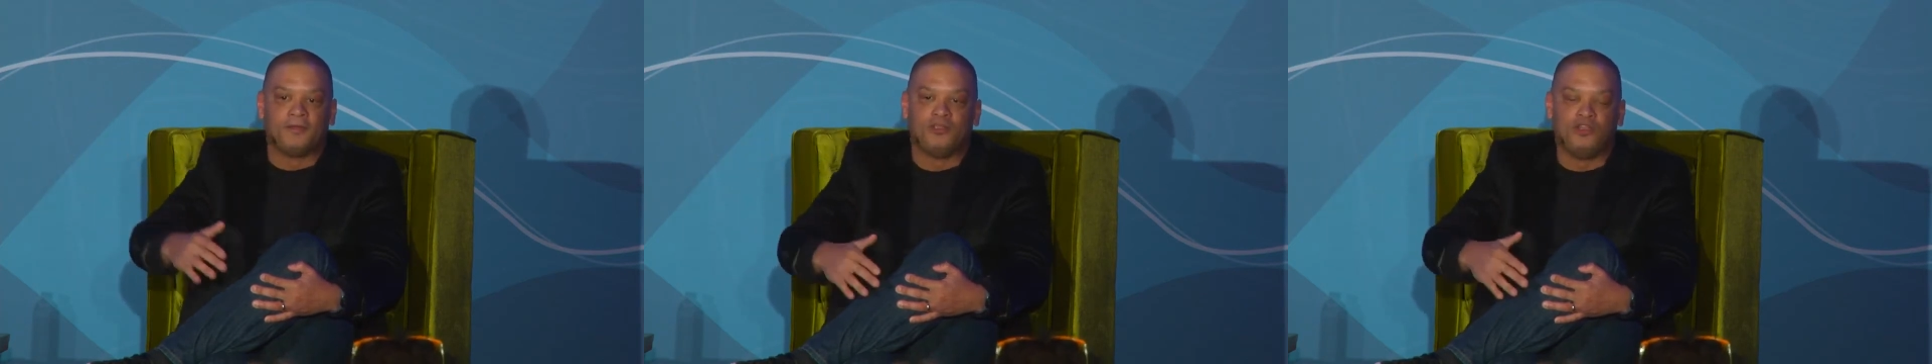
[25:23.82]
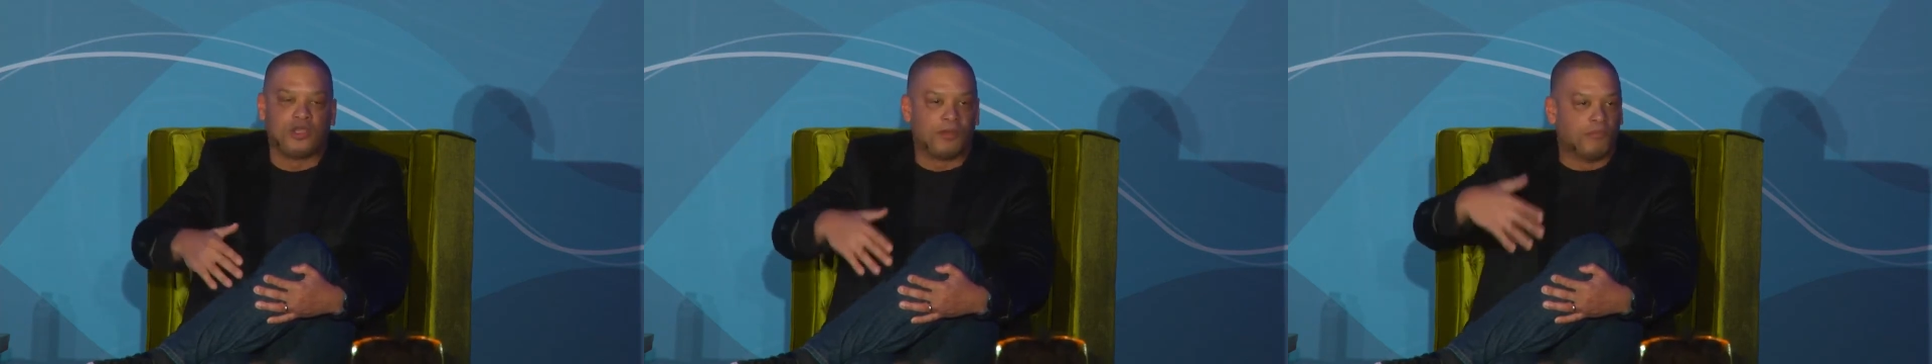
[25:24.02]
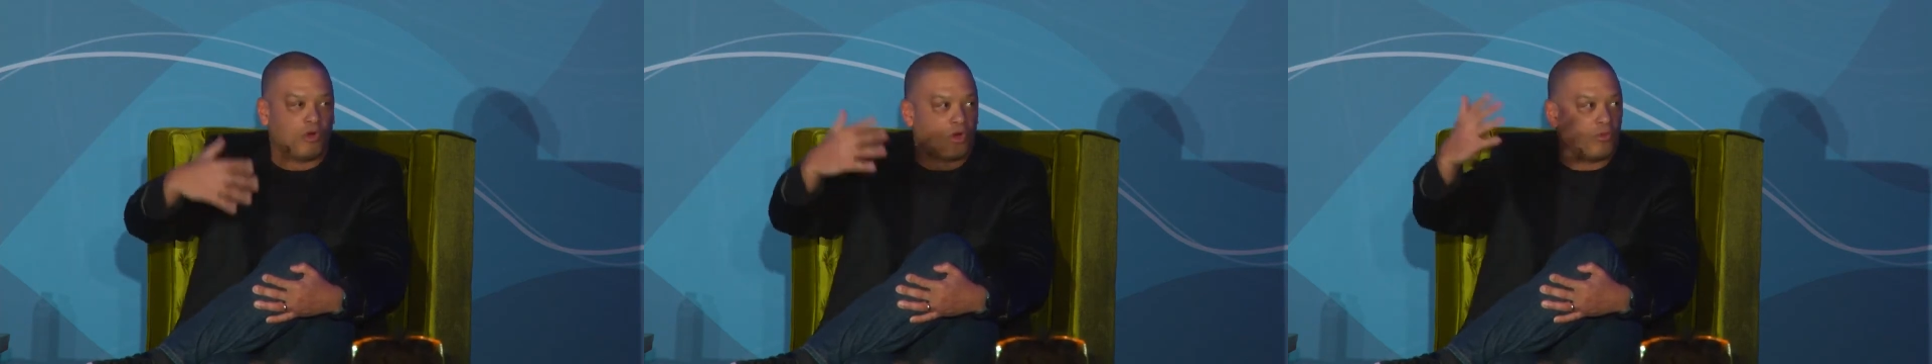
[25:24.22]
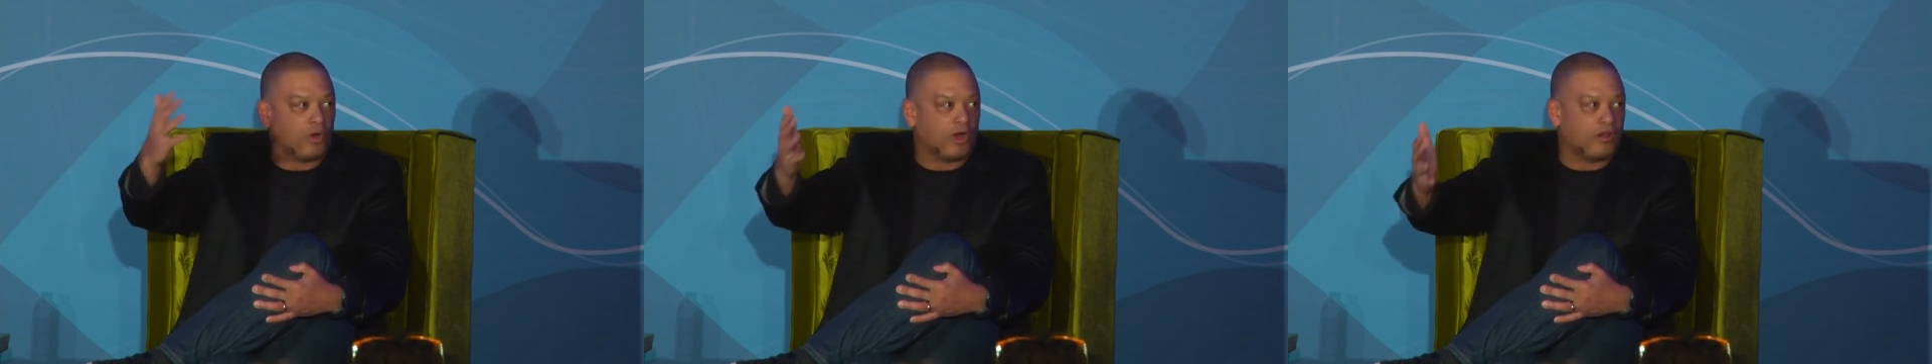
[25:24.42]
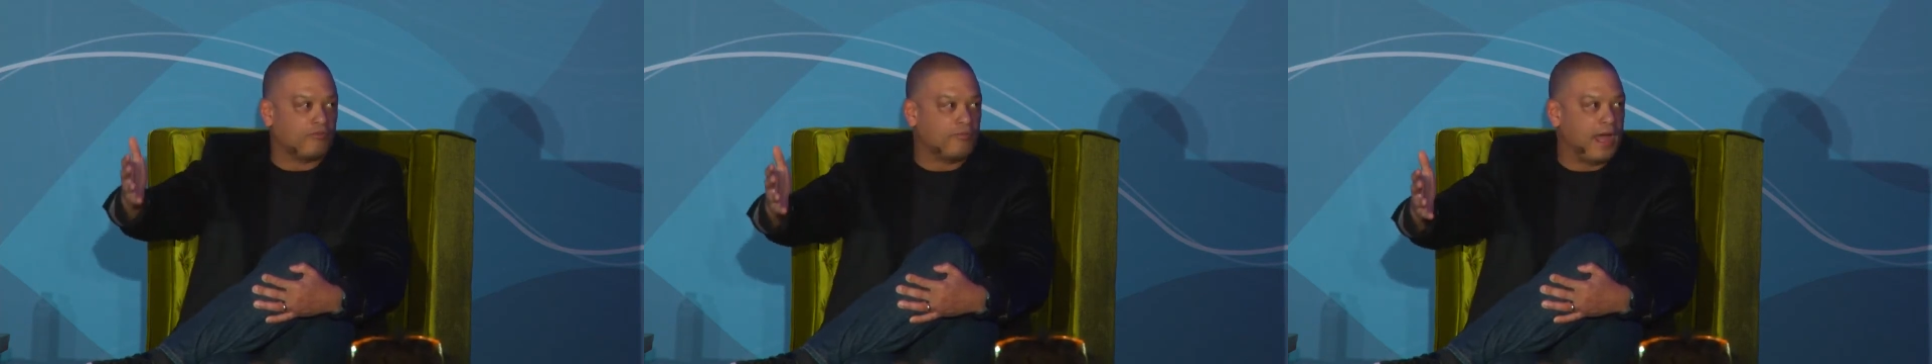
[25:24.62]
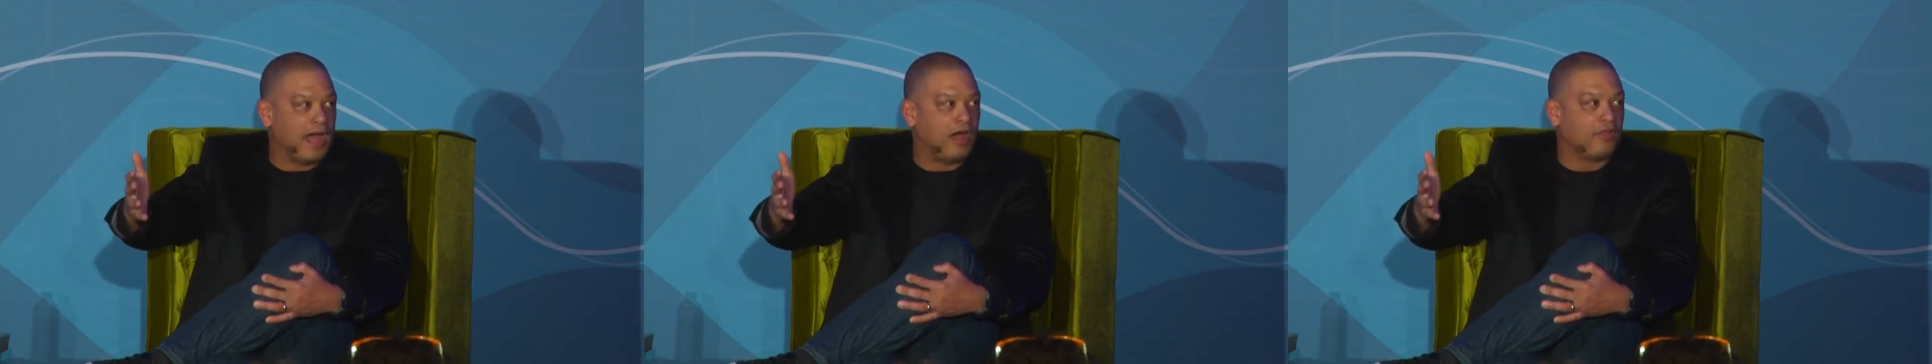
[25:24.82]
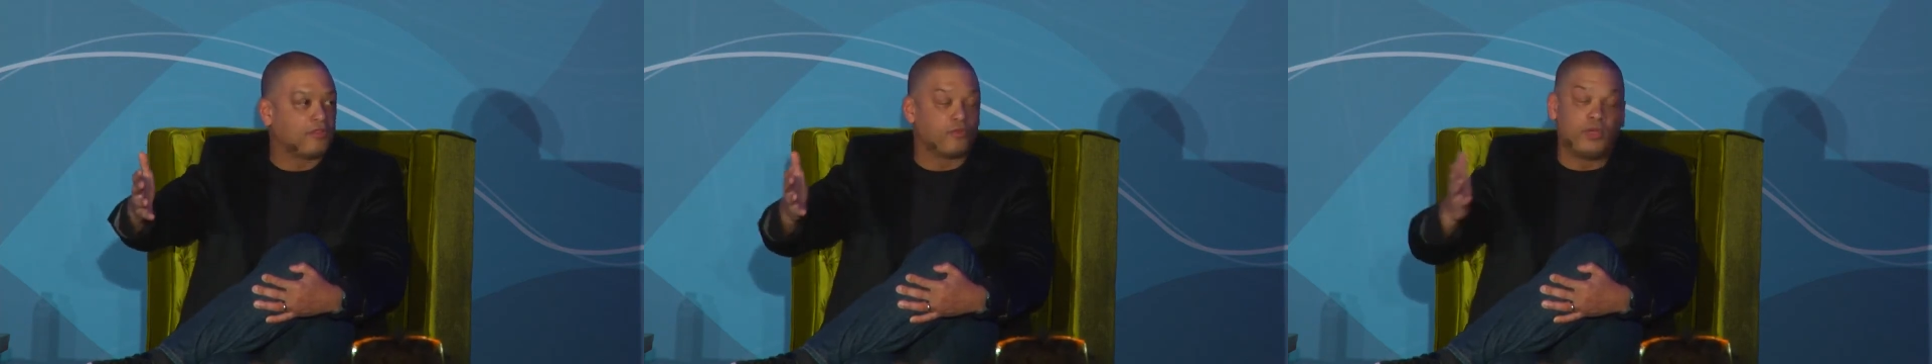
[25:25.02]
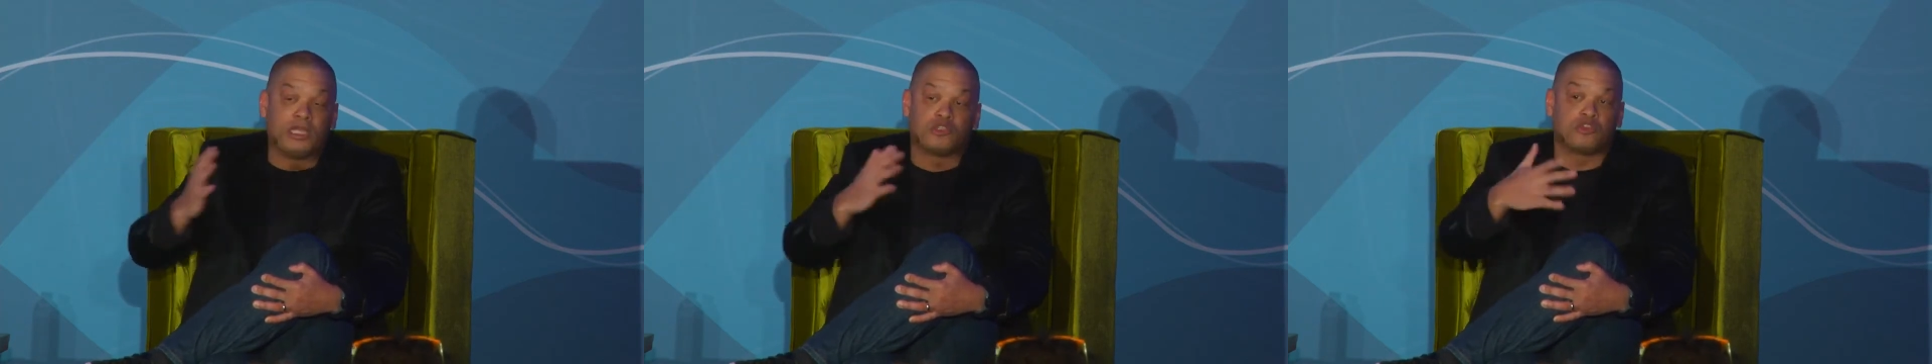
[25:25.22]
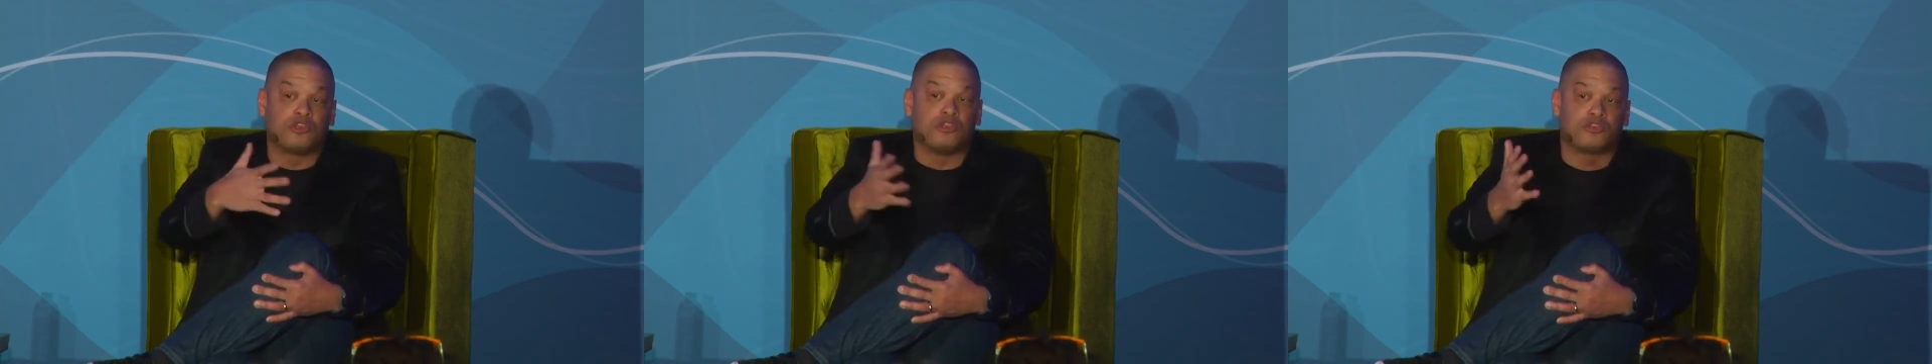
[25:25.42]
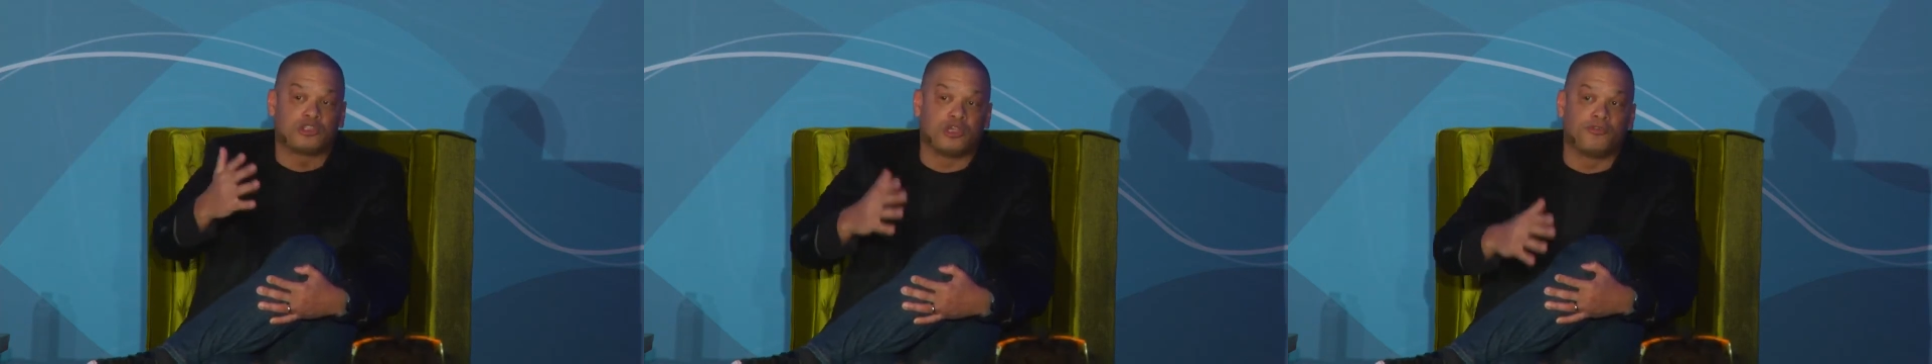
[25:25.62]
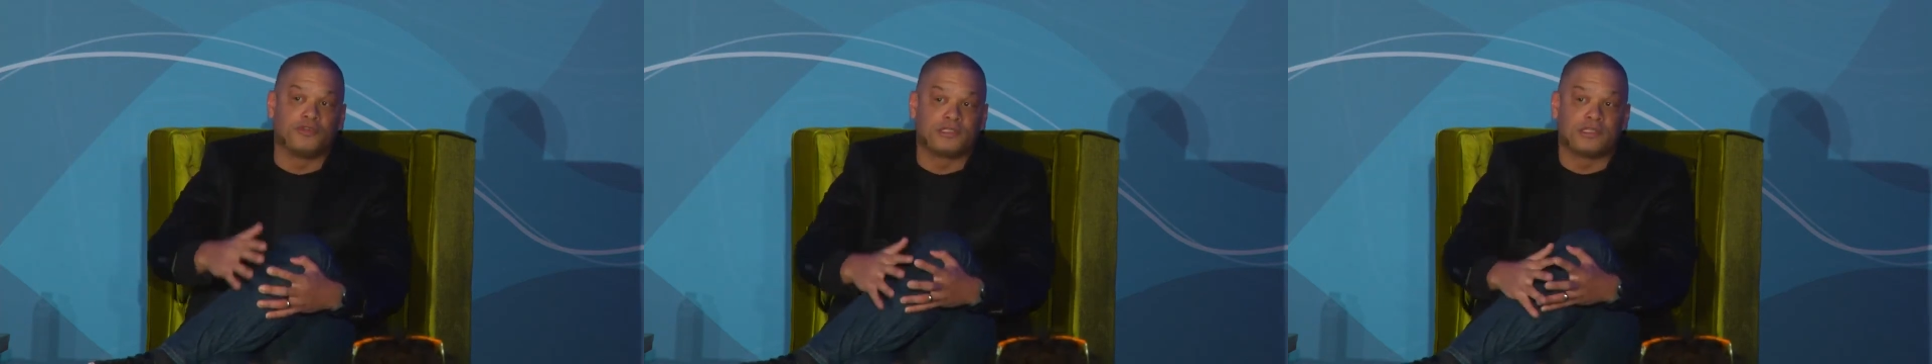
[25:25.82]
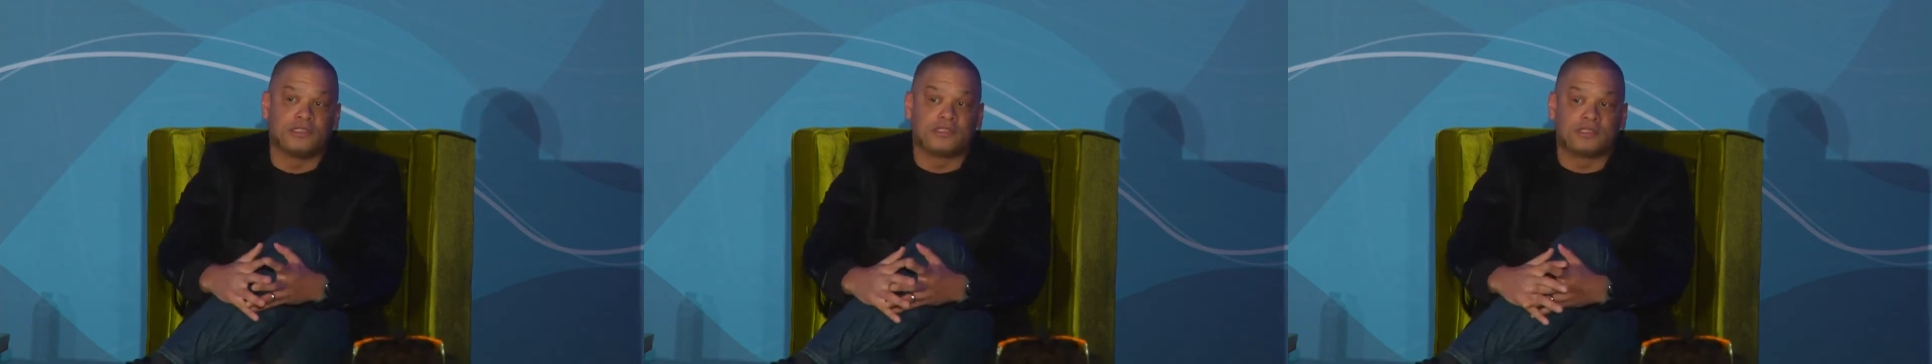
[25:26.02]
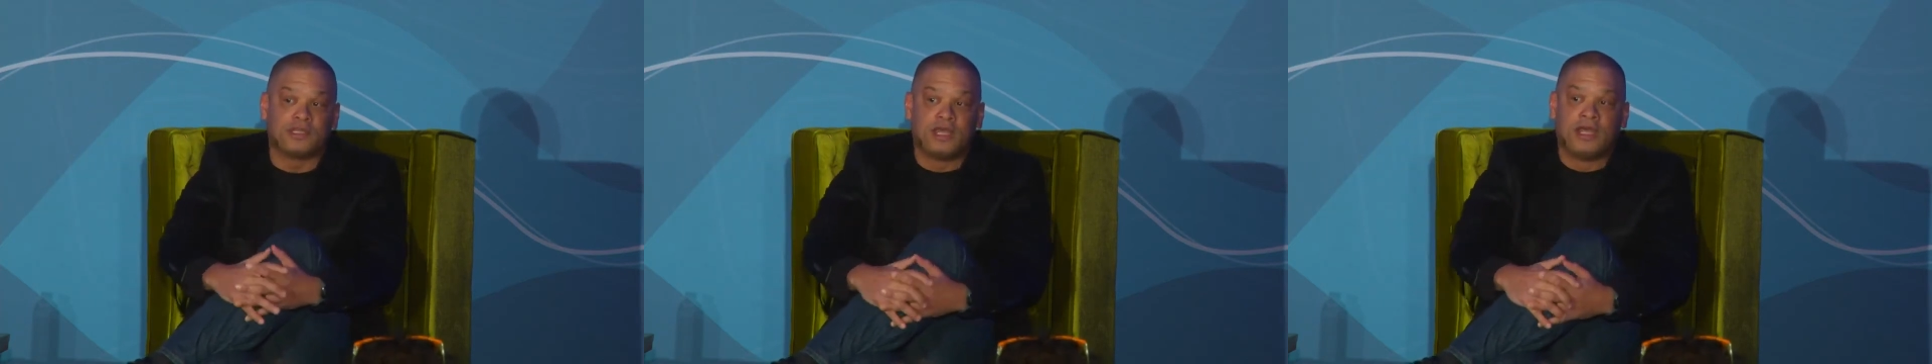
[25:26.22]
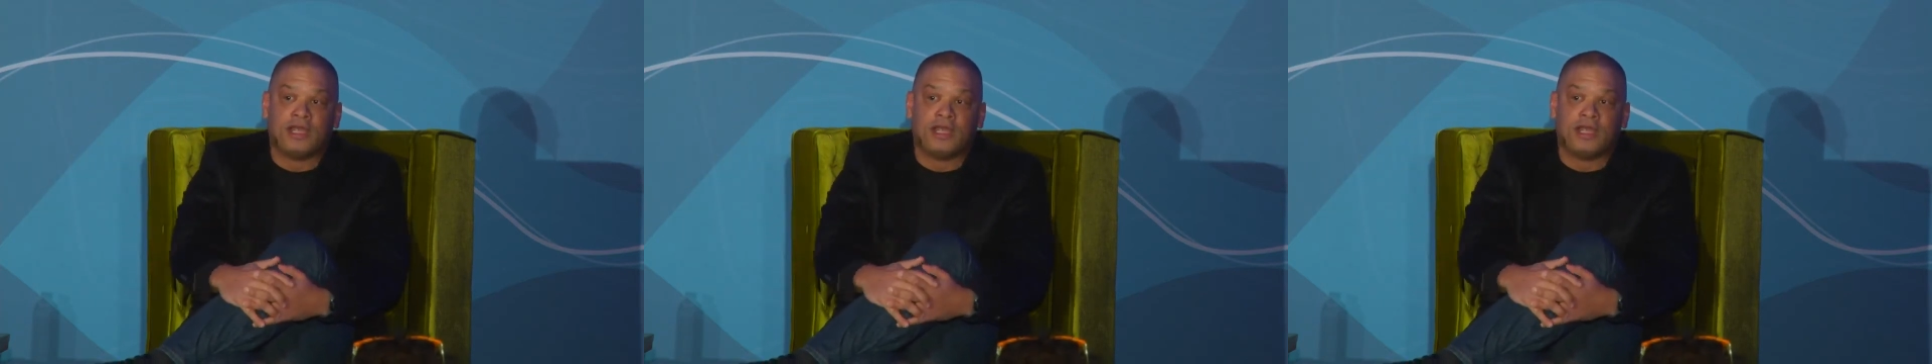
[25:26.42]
you get more word of mouth. We introduced services